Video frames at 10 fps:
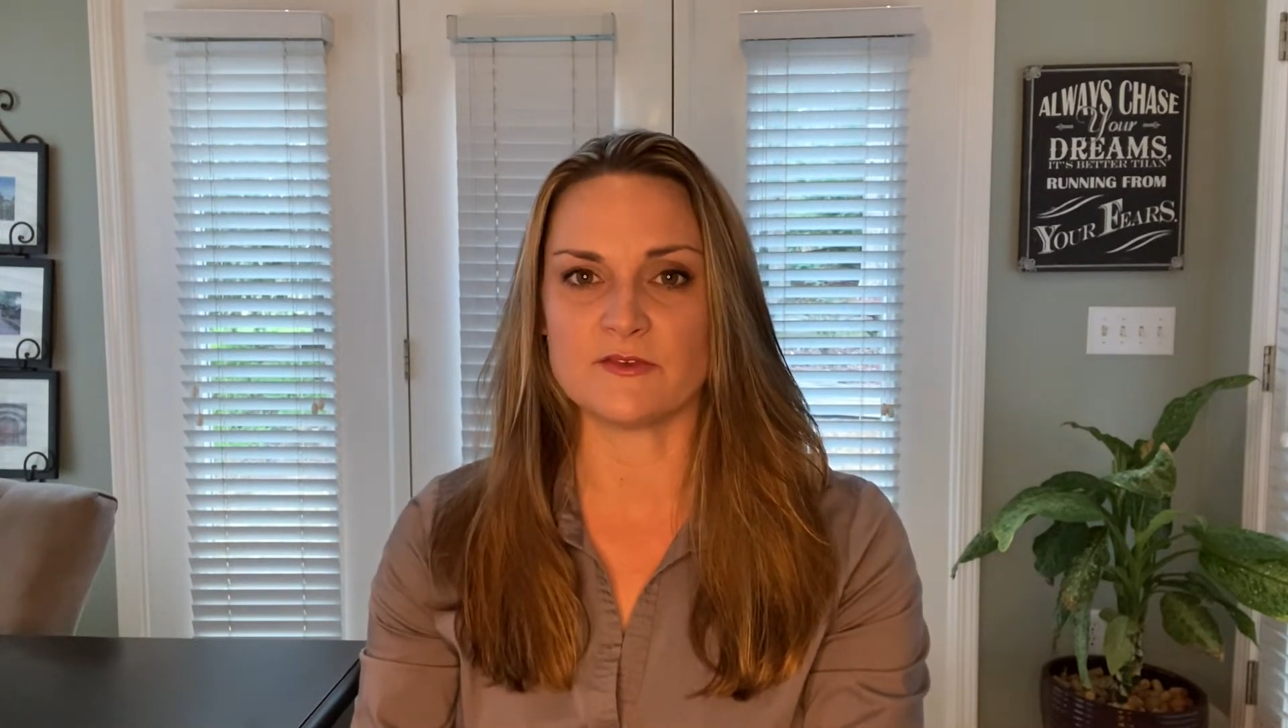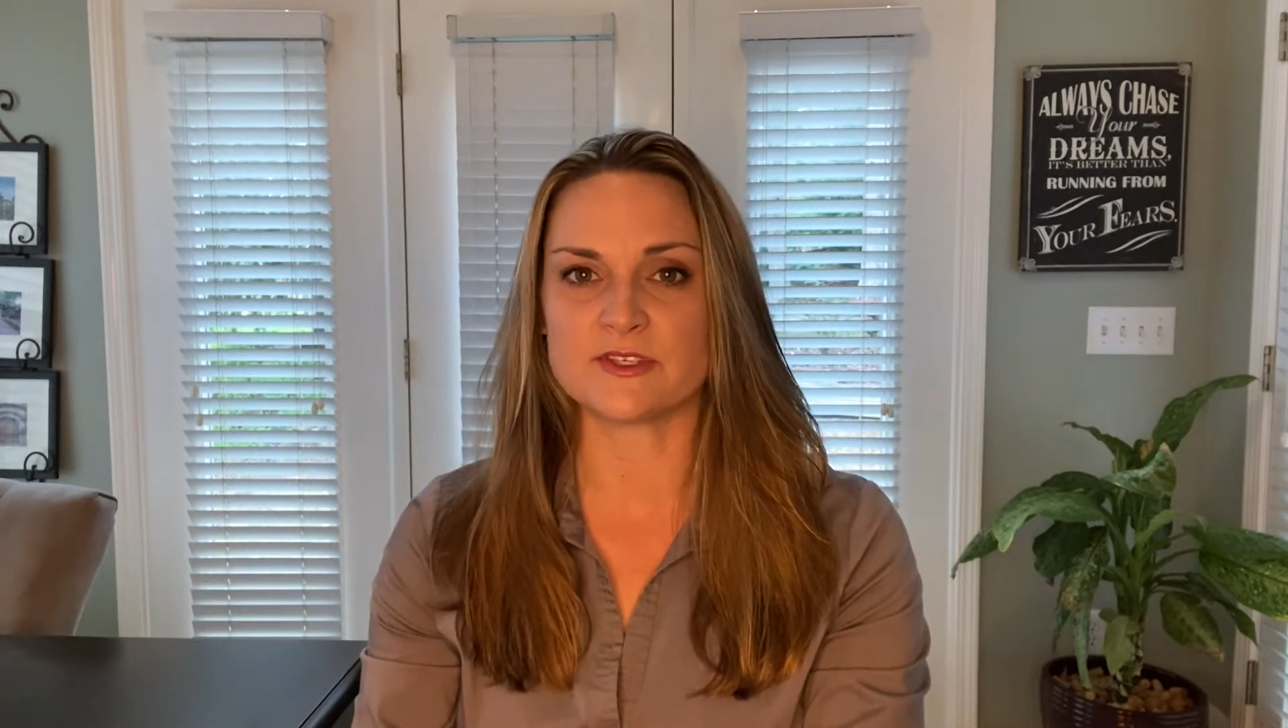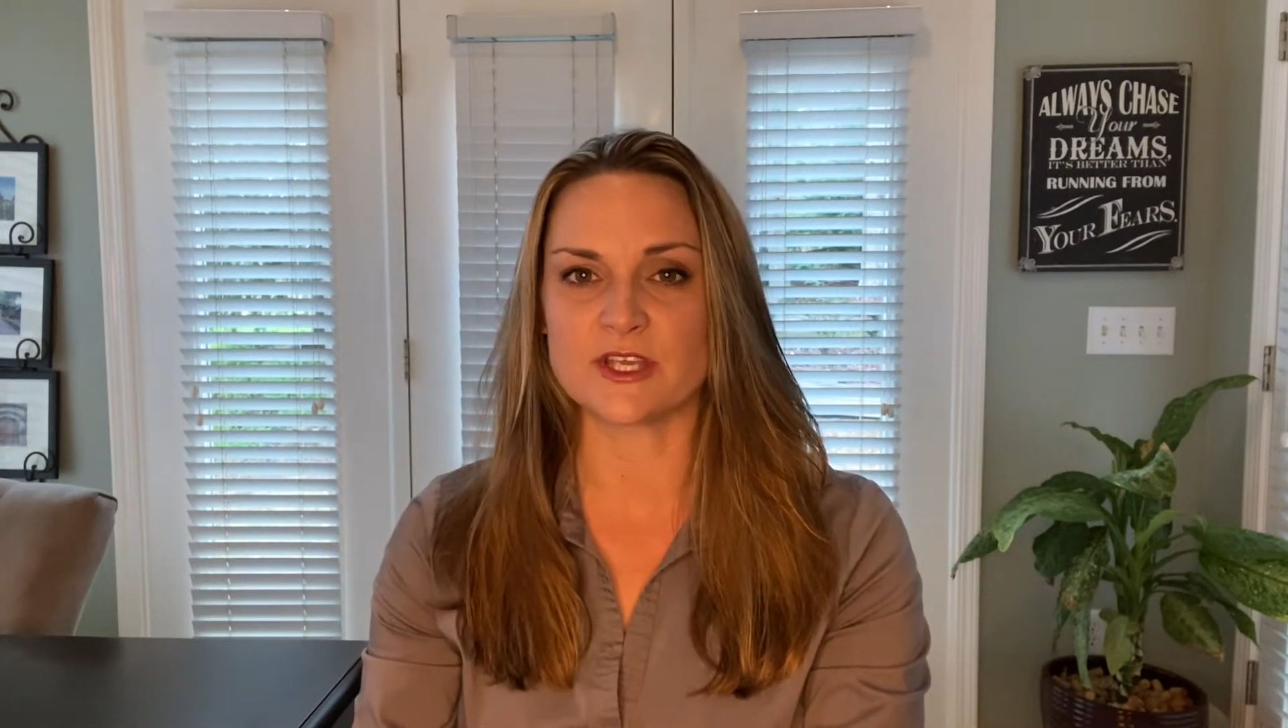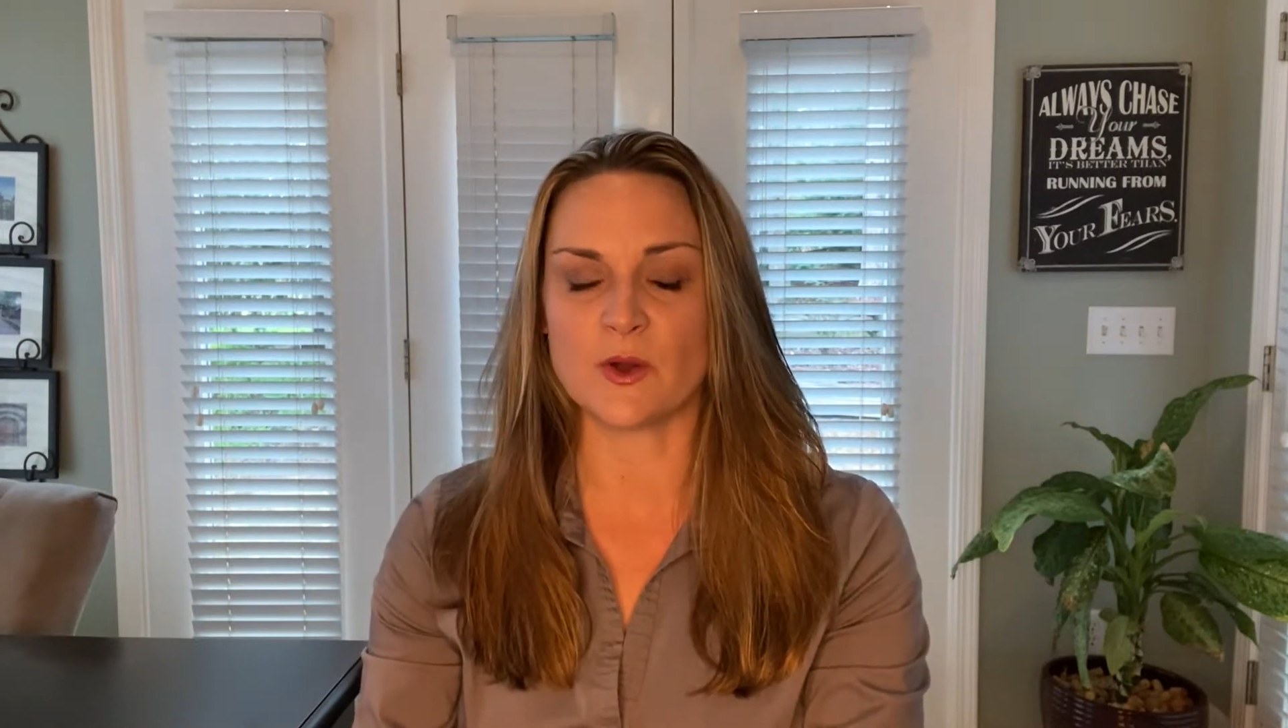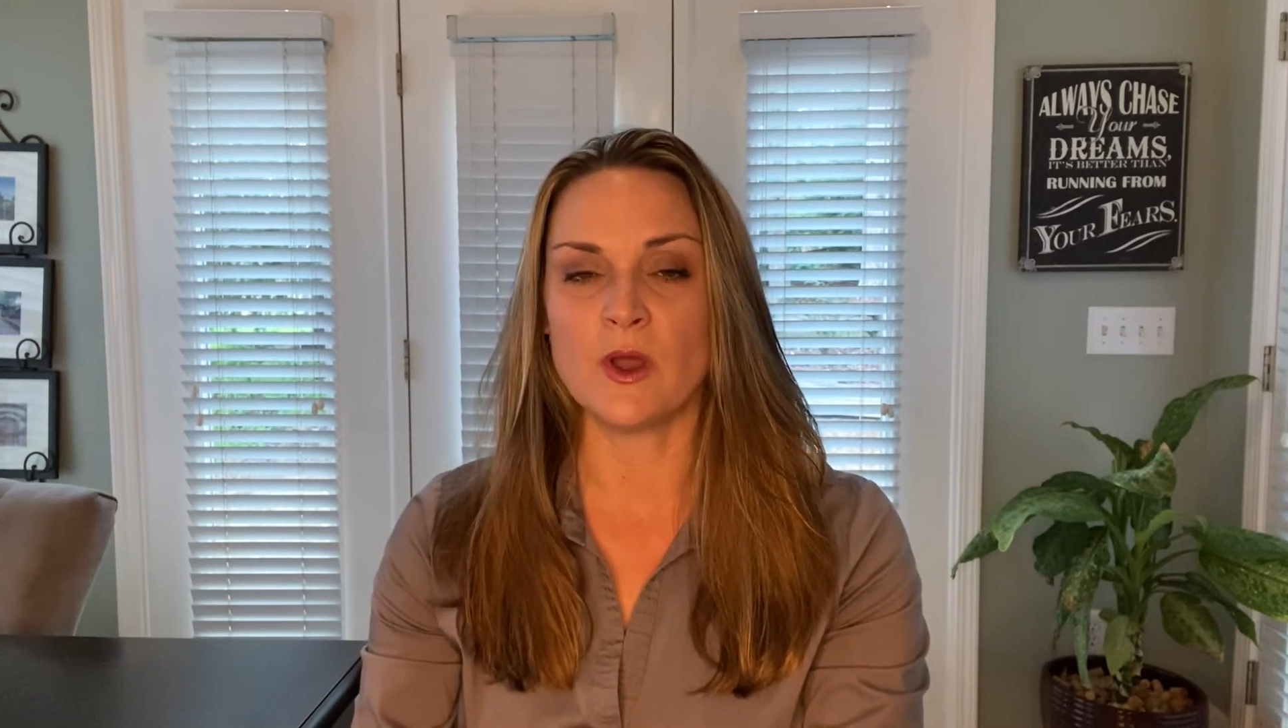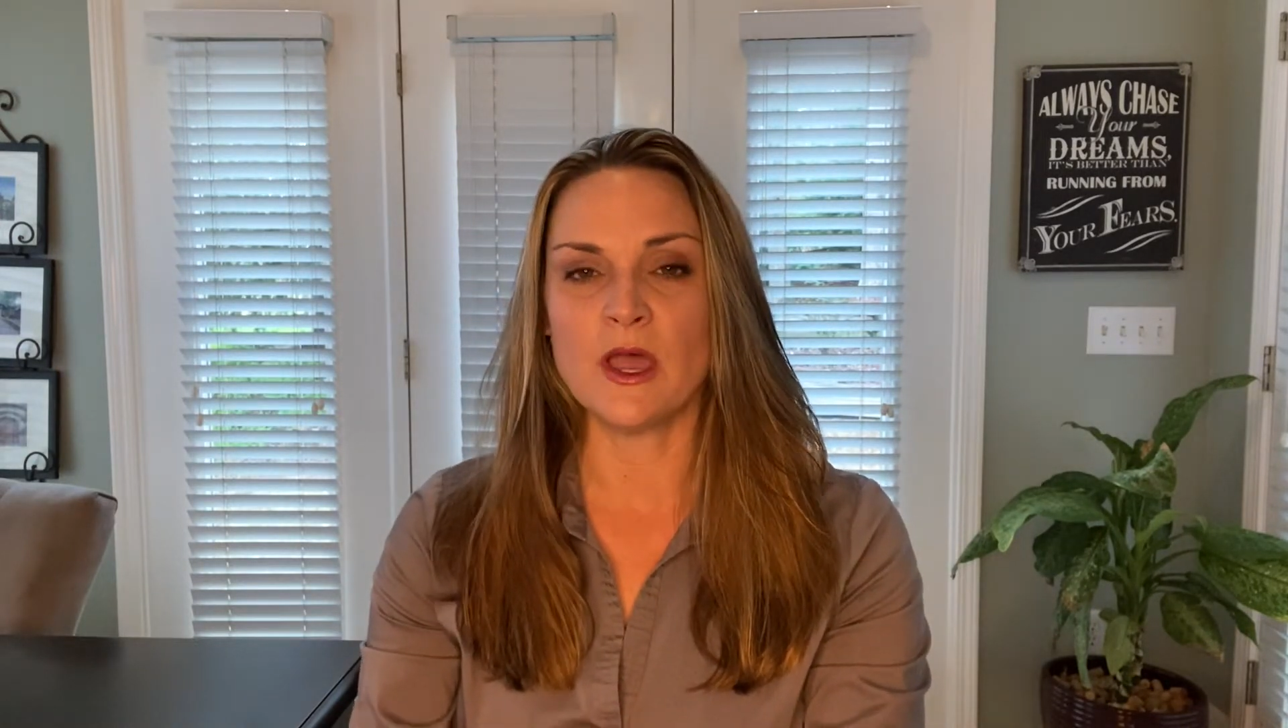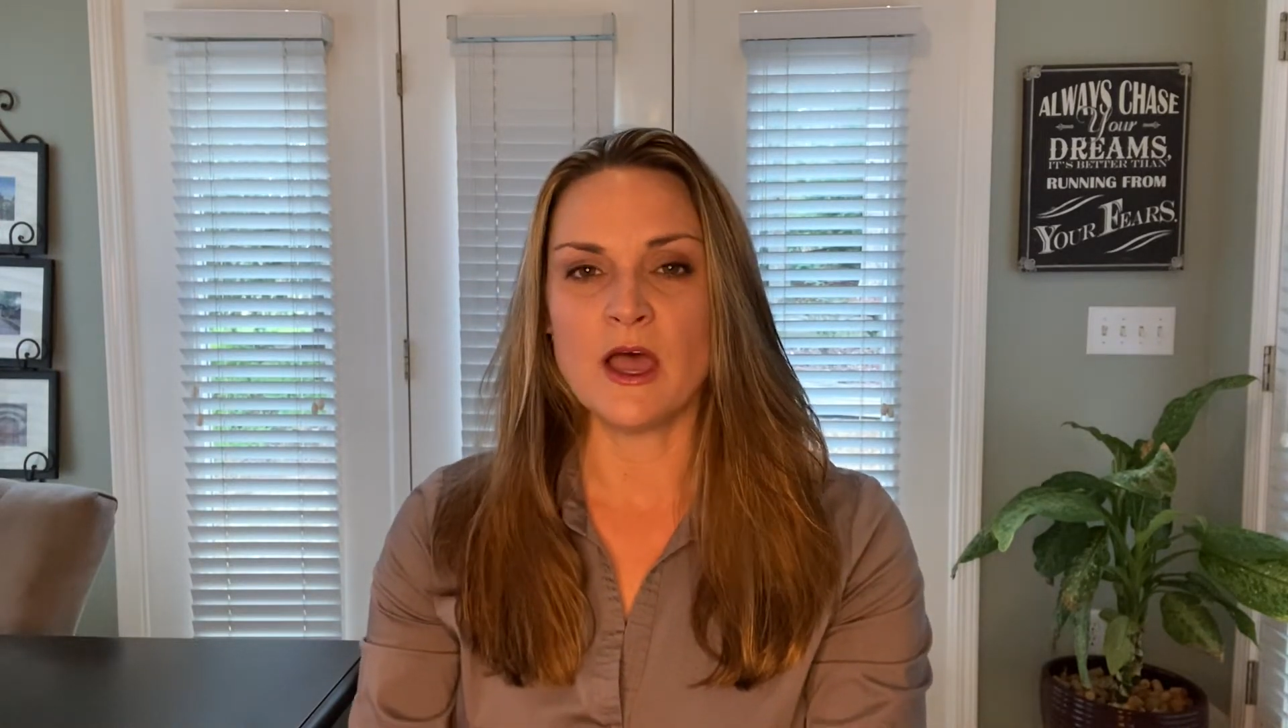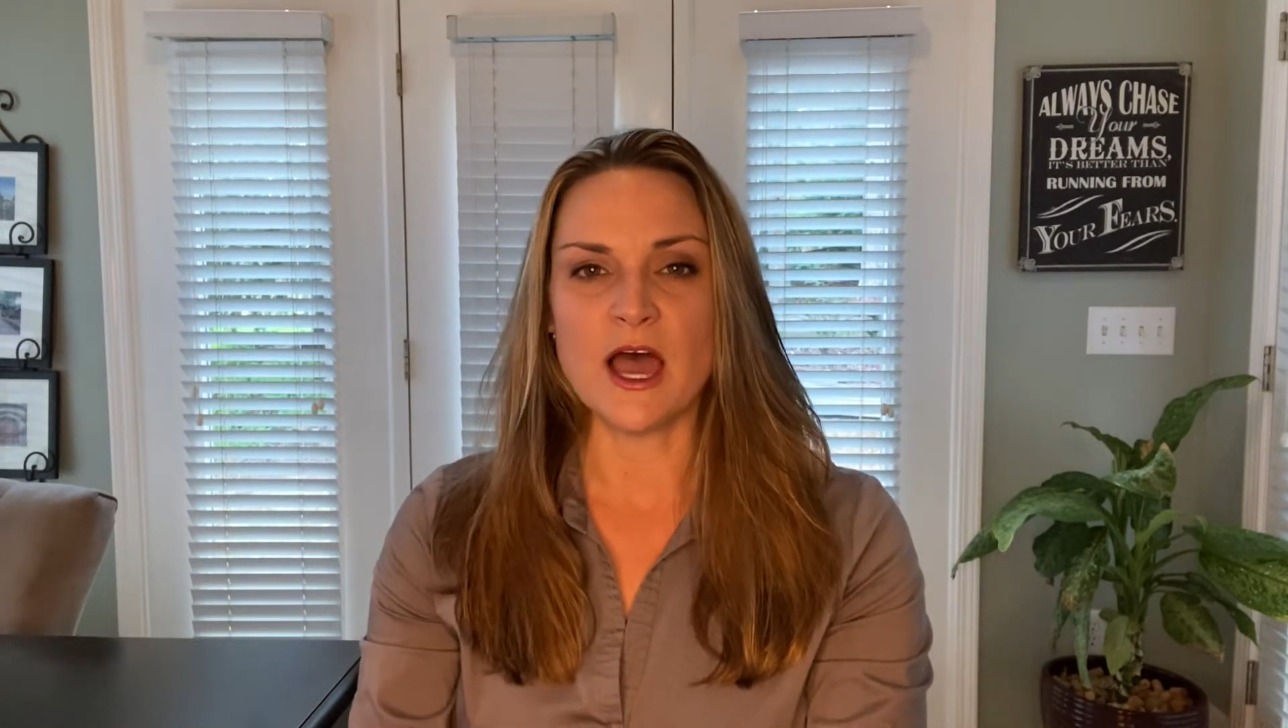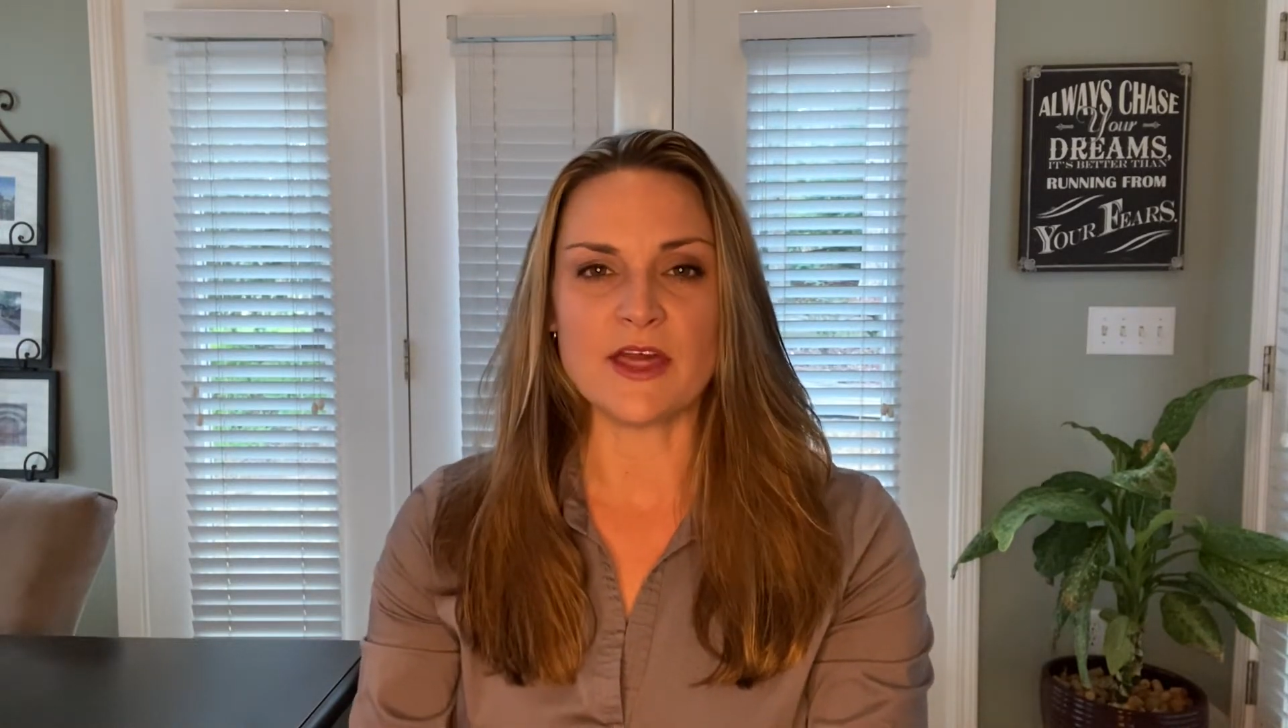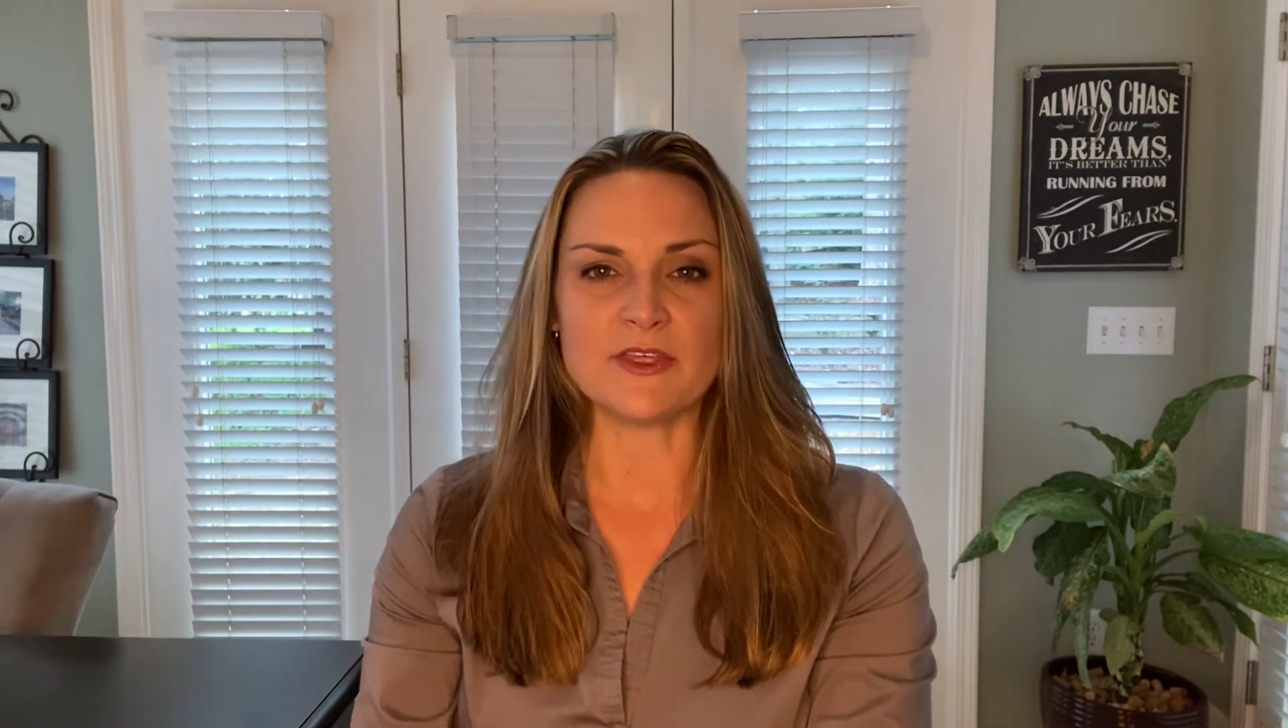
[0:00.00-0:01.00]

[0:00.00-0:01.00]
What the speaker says: So I